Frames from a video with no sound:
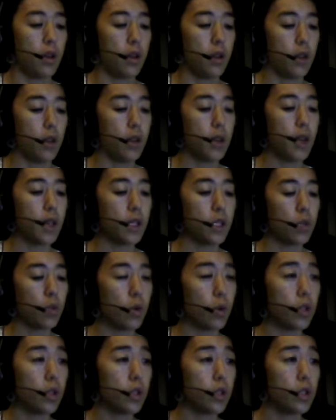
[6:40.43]
The next
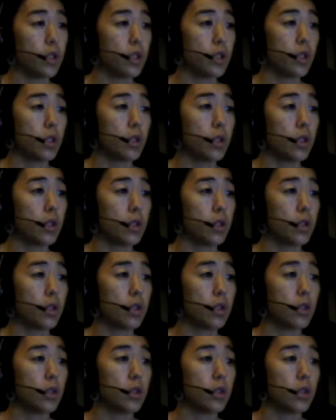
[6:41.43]
word is
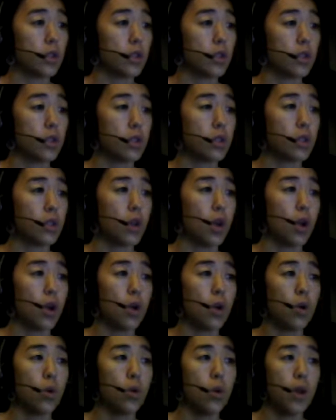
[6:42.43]

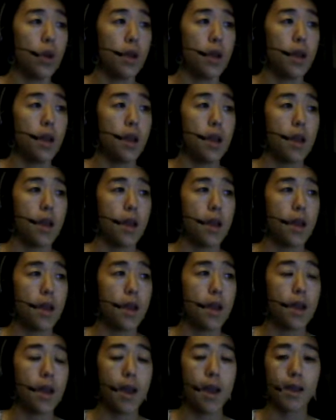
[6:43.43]
sew,
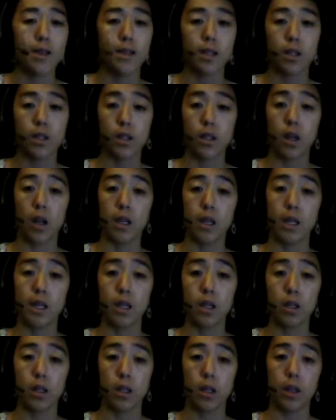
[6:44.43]
as in a
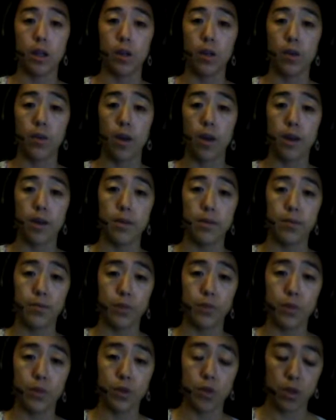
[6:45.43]
needle and a thread.
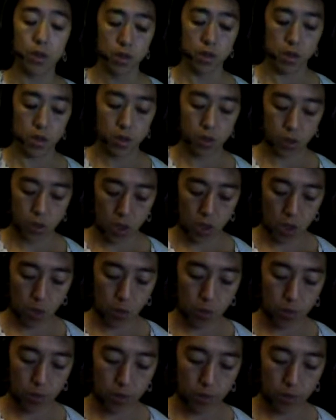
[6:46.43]
Sew.